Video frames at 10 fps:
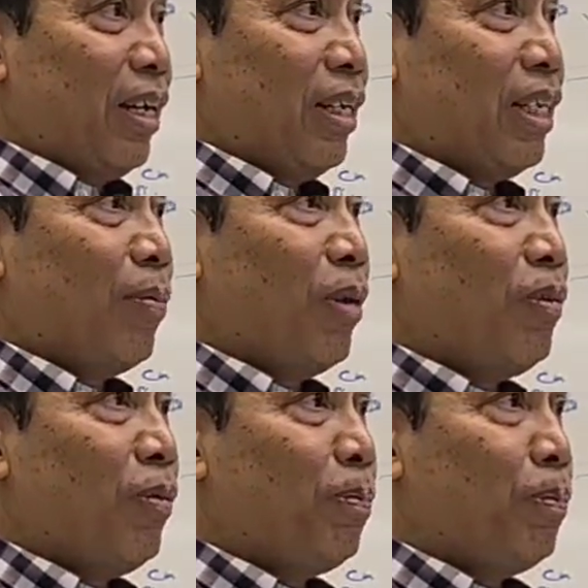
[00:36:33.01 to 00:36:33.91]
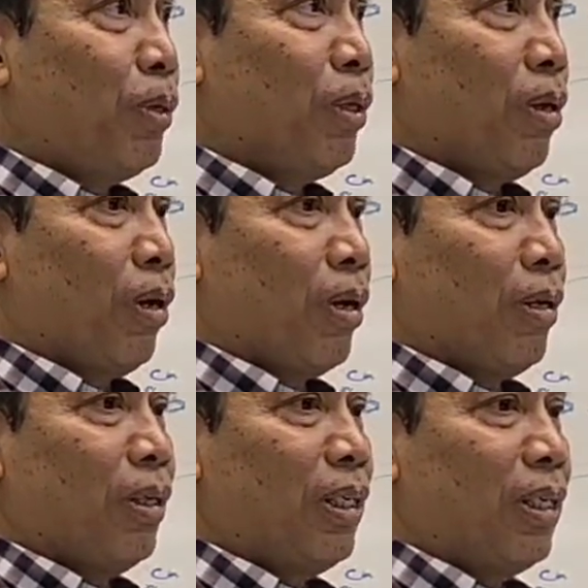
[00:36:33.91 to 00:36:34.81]
Some of you put
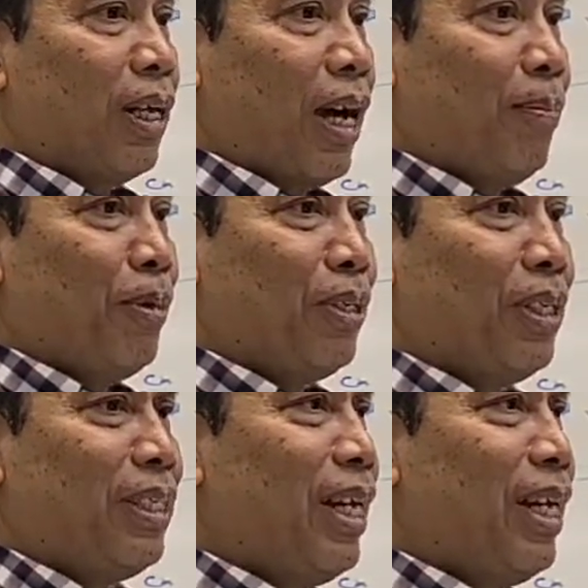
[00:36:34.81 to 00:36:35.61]
lordosis, kyphosis.